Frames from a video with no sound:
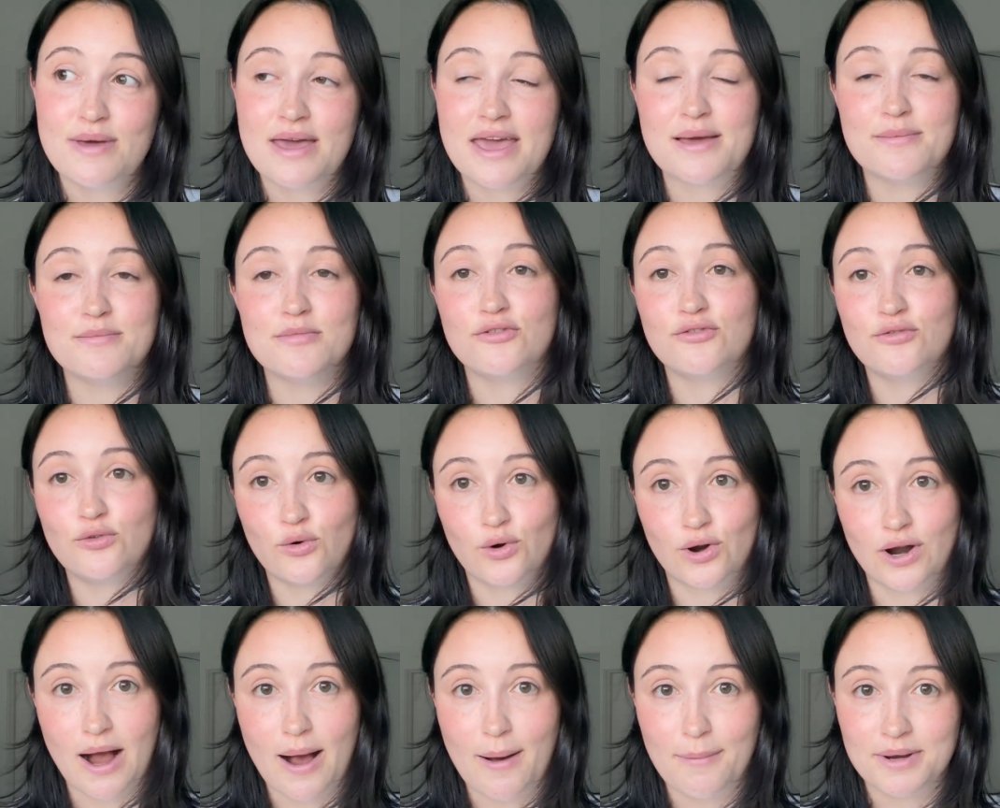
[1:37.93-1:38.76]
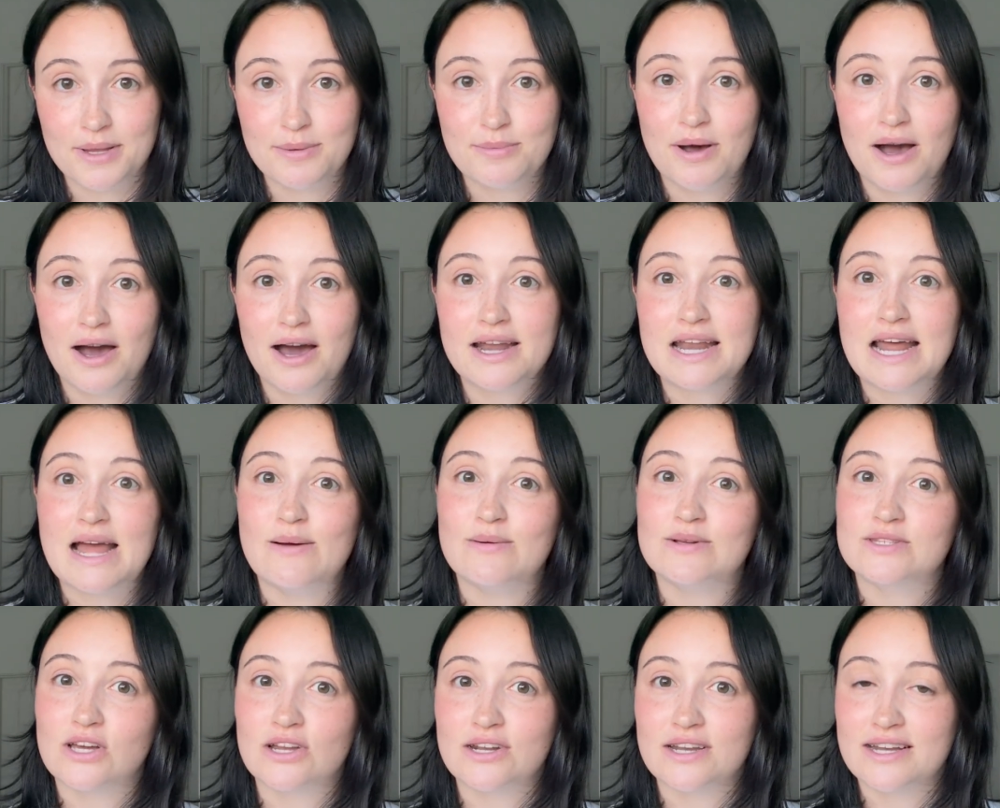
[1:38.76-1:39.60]
and before Omnipod I
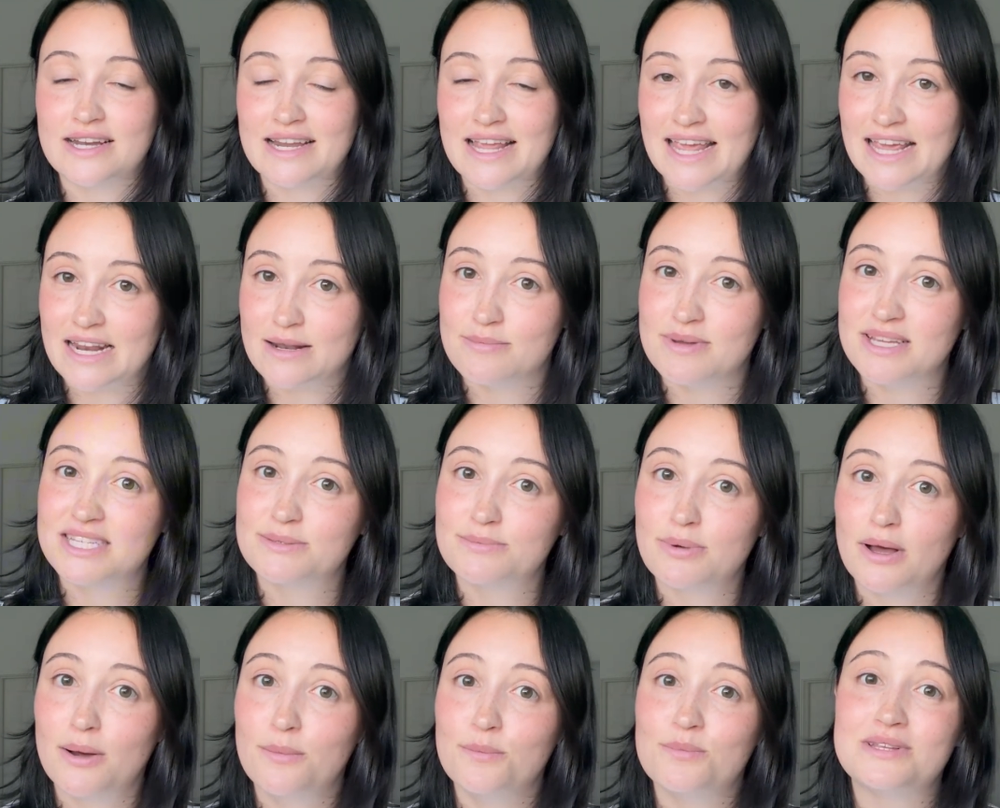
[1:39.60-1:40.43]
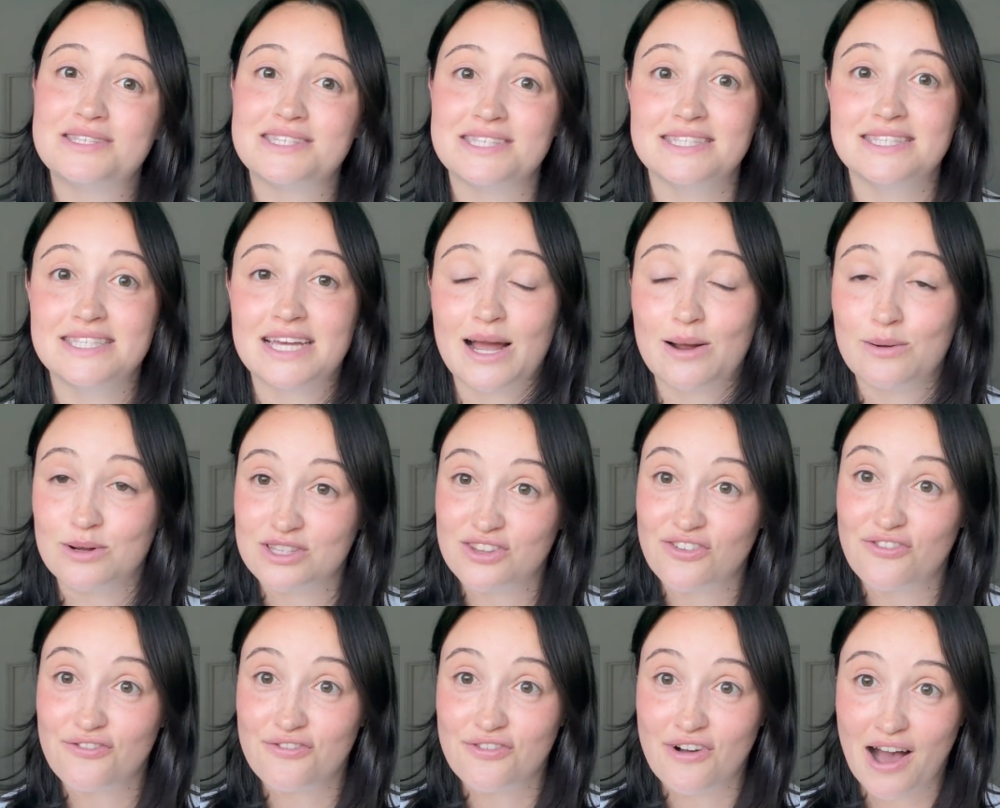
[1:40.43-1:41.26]
was on an Animus pump since I was
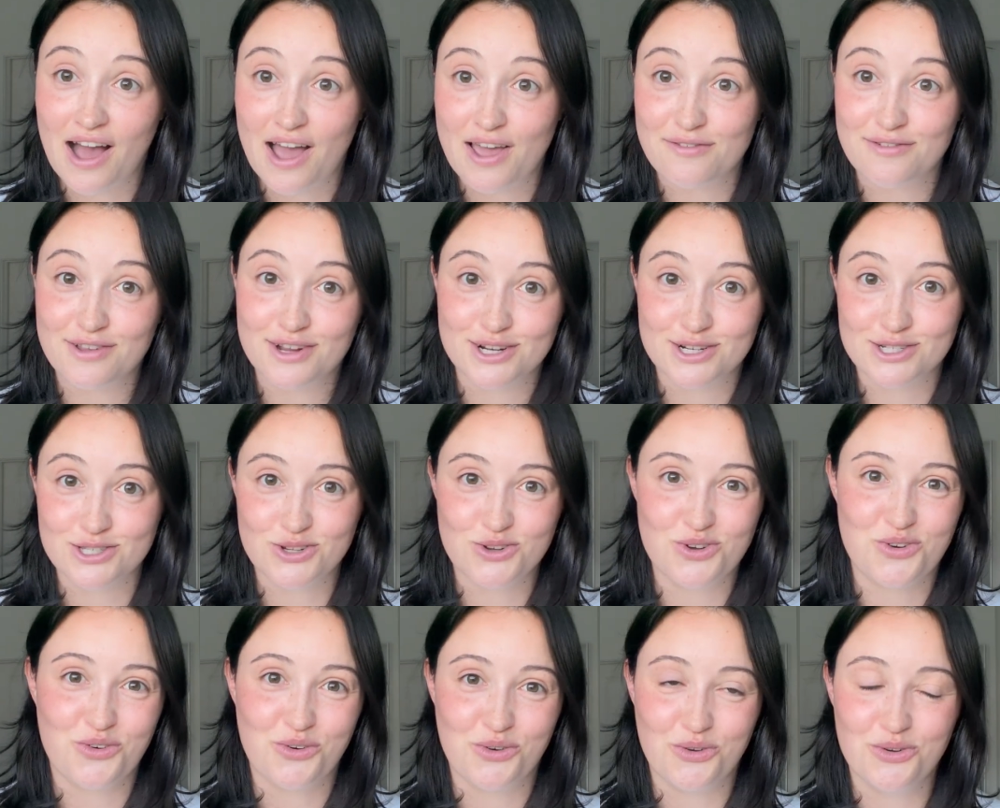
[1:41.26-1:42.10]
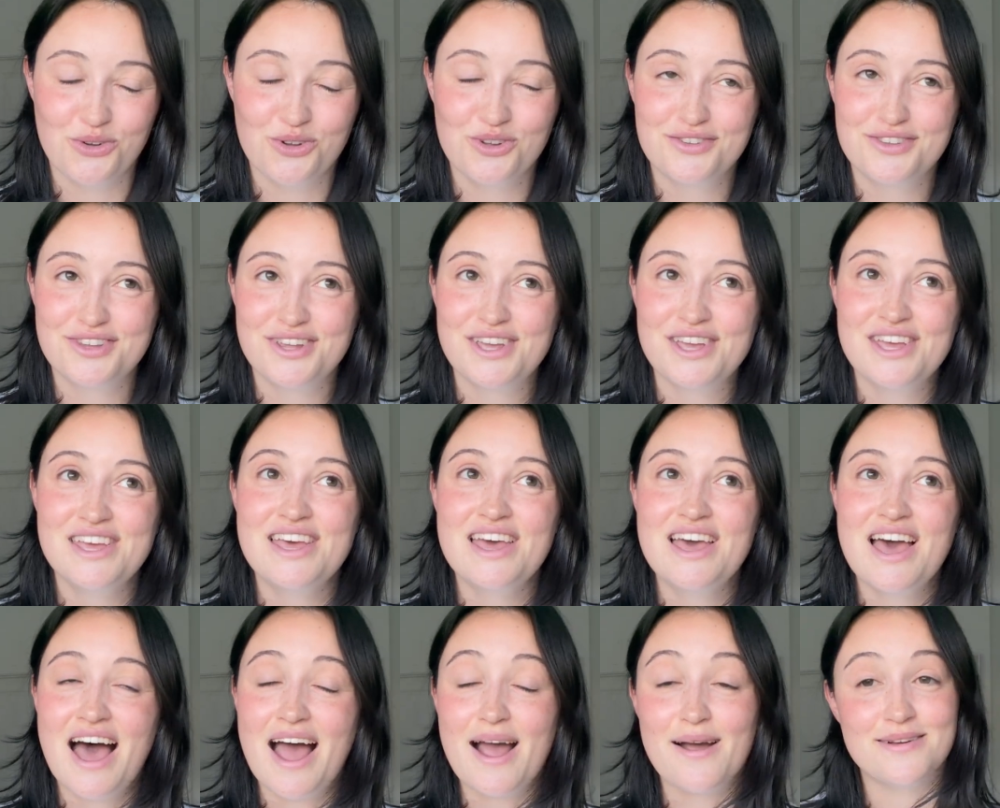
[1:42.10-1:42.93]
5 years old.
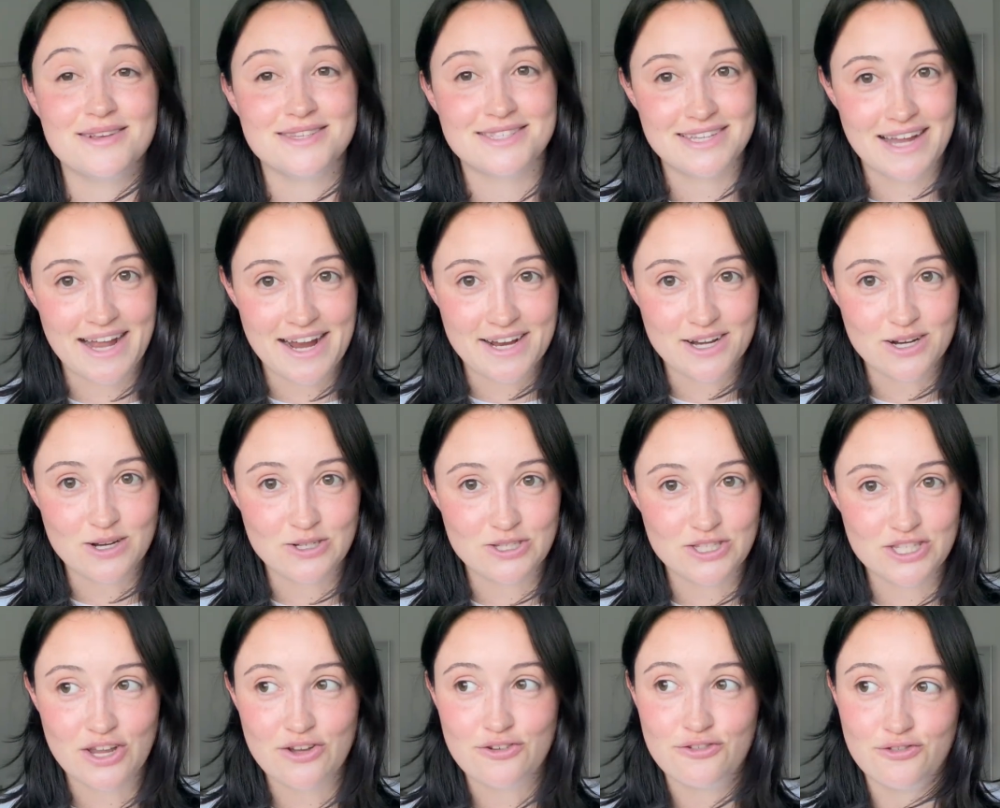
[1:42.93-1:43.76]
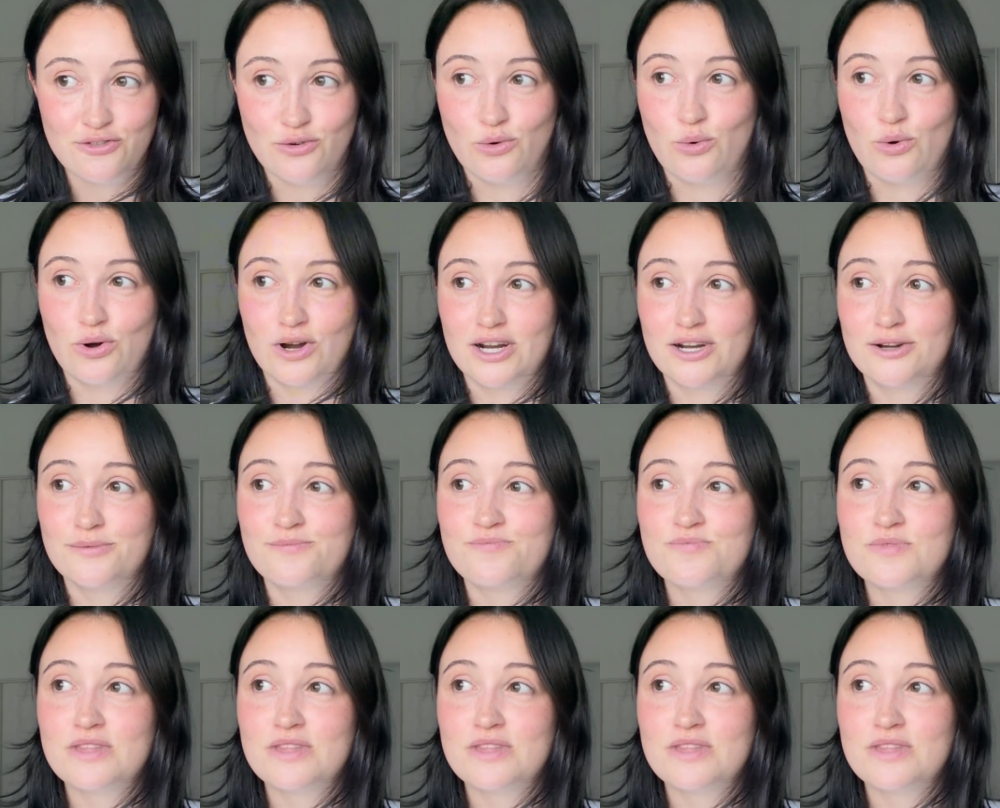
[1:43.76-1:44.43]
I was diagnosed at 4.